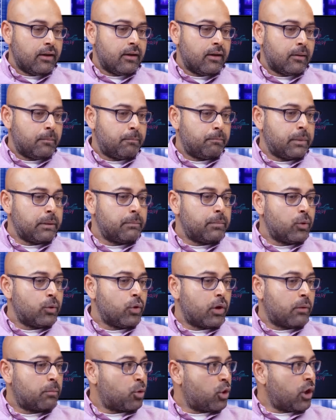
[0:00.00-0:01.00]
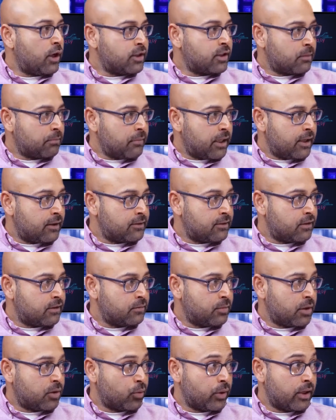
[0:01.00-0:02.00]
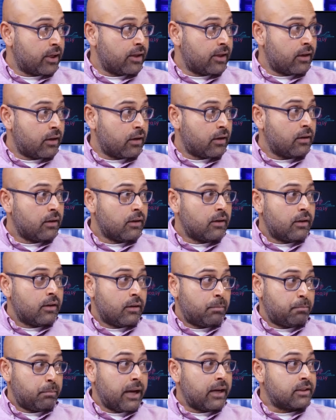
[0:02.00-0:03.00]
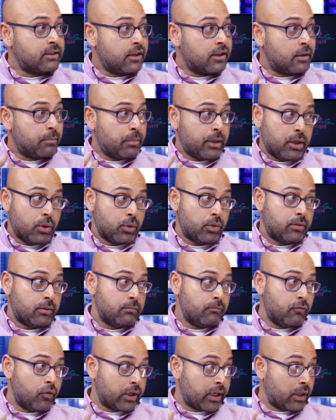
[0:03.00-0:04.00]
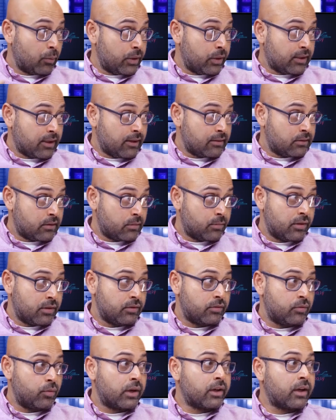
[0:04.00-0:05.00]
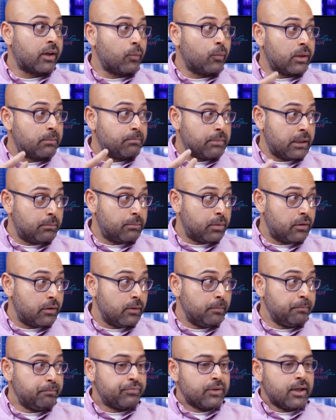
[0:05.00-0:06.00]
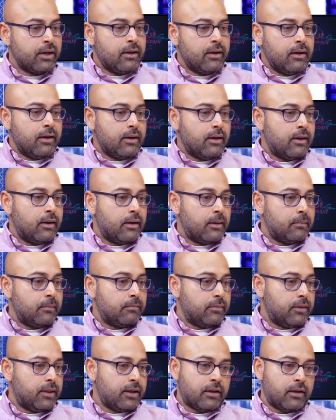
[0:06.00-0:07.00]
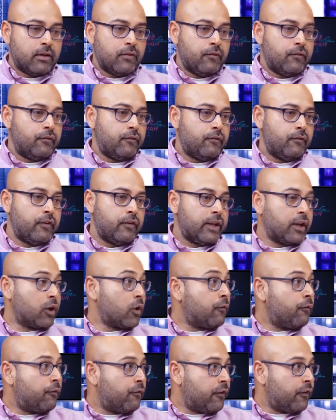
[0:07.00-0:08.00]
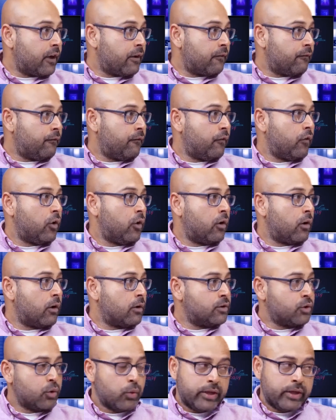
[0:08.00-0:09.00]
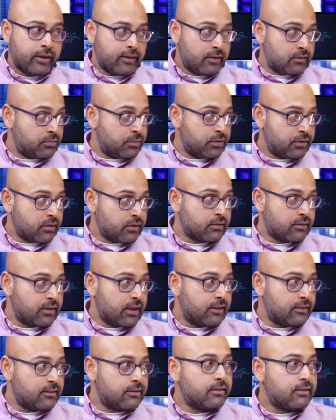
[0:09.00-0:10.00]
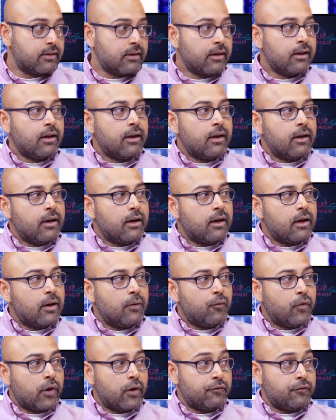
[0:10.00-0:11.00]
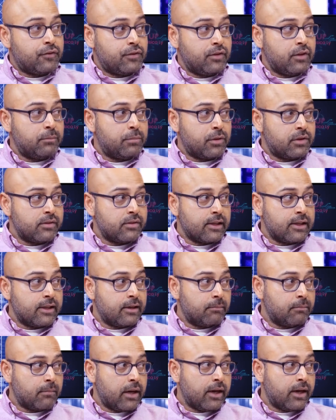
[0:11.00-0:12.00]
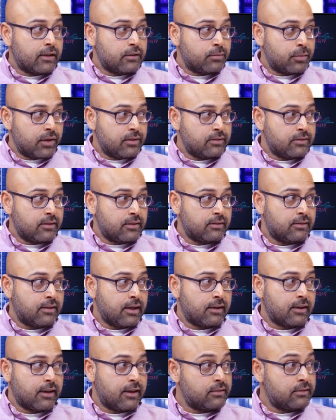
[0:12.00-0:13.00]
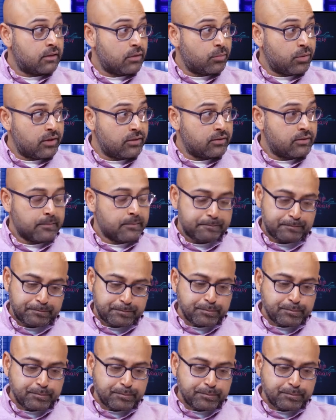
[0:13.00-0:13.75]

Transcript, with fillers: Uh, people who are project managers but really are passionate about working with customers, working with people, uh, they are a very good fit for joining customer success. Uh, what I've seen personally in my experiences that customers